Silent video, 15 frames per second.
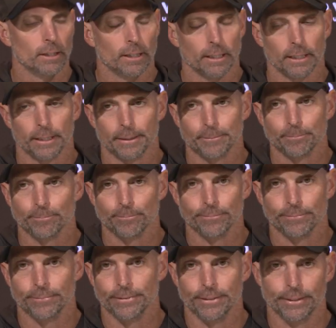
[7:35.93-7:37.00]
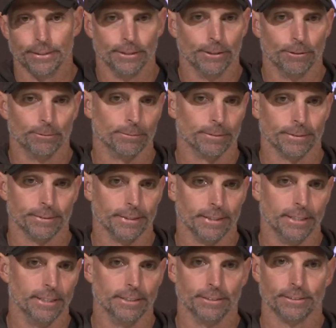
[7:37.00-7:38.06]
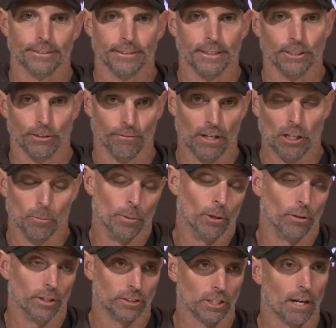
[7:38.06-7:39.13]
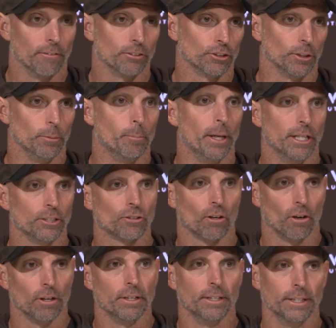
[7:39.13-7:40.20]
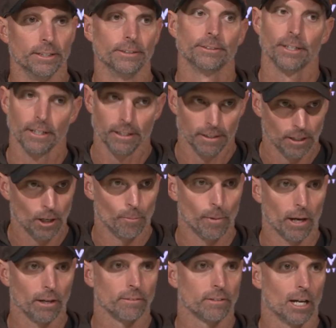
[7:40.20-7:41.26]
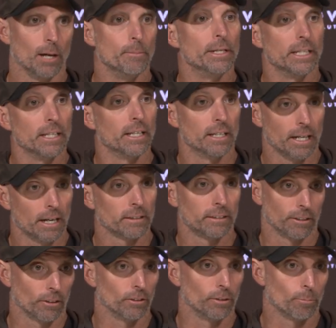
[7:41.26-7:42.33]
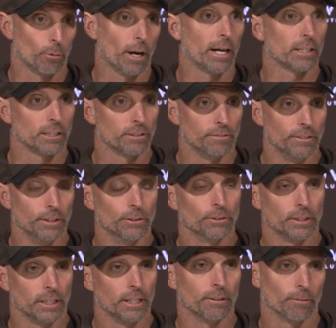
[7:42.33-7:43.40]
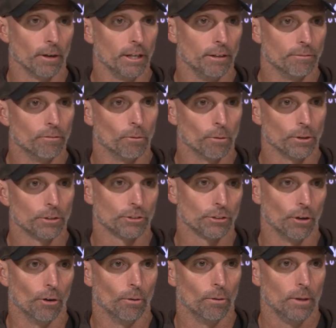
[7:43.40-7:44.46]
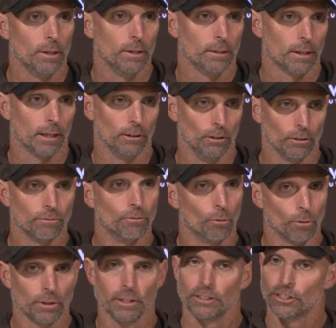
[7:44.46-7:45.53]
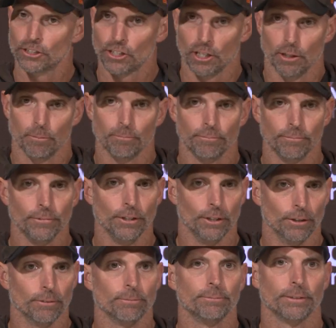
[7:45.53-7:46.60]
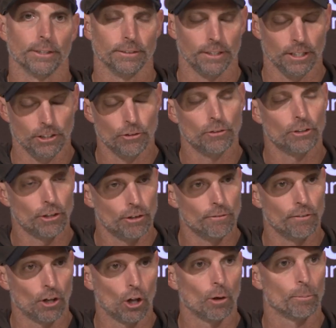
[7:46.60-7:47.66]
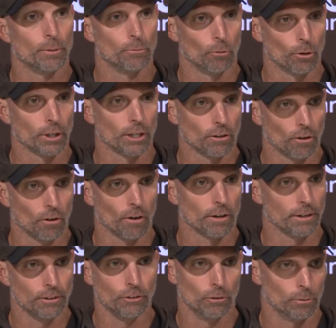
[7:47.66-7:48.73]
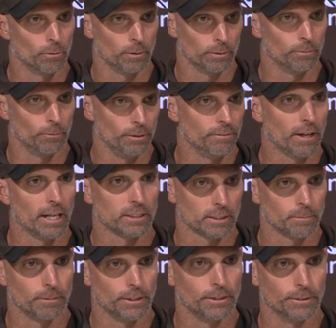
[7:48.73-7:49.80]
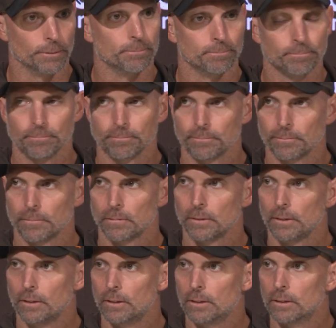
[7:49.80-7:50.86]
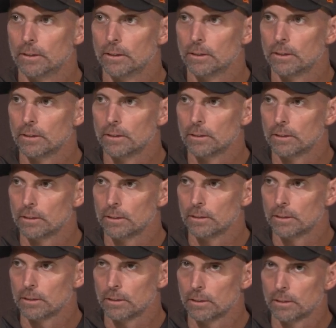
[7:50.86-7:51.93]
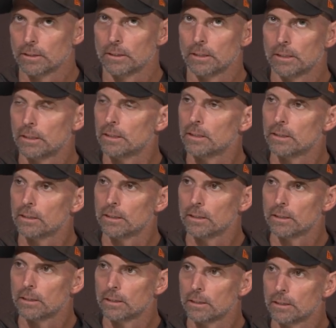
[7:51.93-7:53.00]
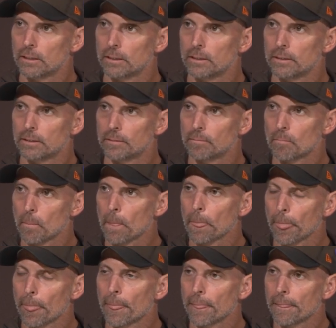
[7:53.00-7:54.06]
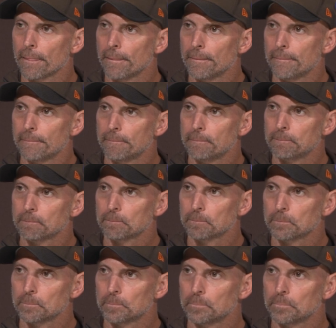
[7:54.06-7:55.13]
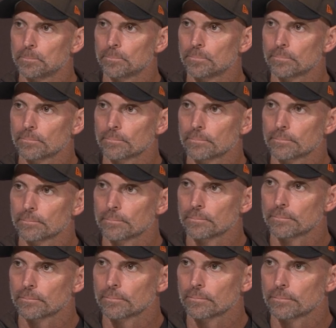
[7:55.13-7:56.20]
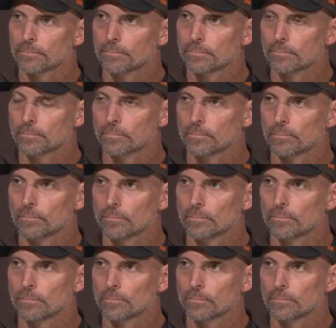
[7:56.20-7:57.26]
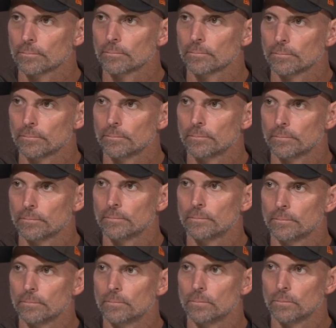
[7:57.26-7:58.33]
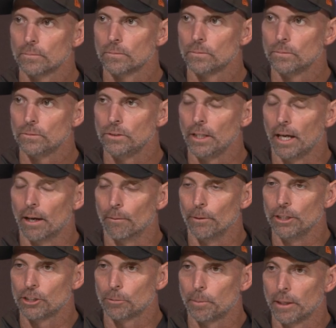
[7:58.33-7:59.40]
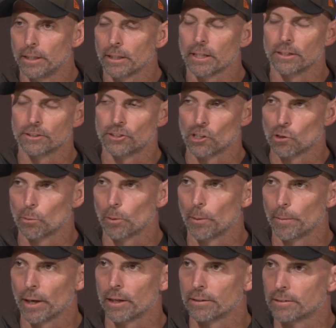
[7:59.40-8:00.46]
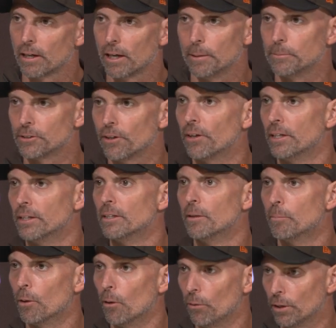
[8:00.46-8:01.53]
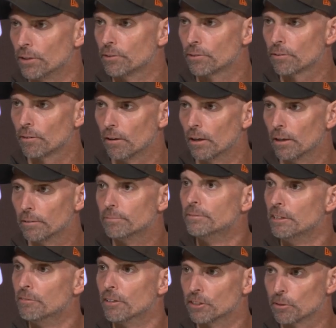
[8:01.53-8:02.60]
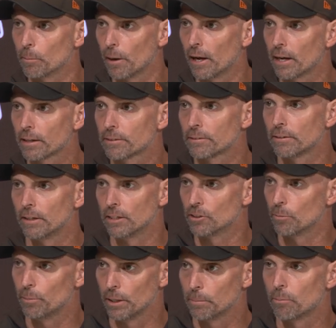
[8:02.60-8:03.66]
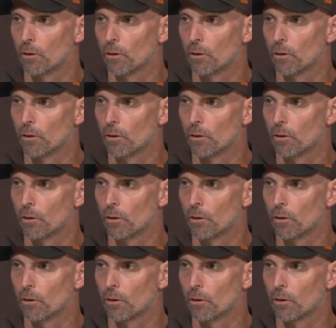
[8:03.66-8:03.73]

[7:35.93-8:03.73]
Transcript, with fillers: Um, you know his his availability is obviously based on his amount of time he can get out there on the practice field and get ready for us. So I look forward to just him, you know, continuing to develop and working hard and doing what we've asked him to do. I know the individual receivers study the guy they're going to go against the corners. How much time as a group do you guys spend, like looking at the Jets' corners and kind of breaking out? Yeah, we spend a considerable amount of time studying the opponents' uh, defensive backs. It's a big